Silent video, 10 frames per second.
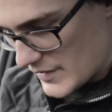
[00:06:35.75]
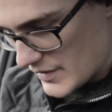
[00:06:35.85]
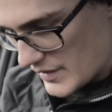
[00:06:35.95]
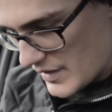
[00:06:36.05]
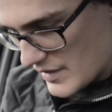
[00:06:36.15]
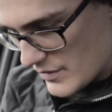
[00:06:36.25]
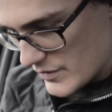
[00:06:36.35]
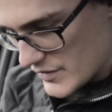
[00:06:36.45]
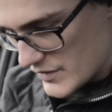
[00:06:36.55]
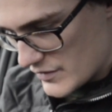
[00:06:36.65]
let's get that
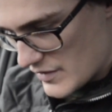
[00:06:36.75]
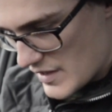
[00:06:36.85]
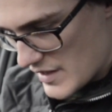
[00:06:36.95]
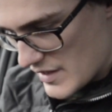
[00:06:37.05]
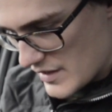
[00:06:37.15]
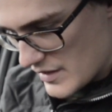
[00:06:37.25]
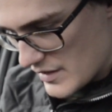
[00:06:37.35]
one straight,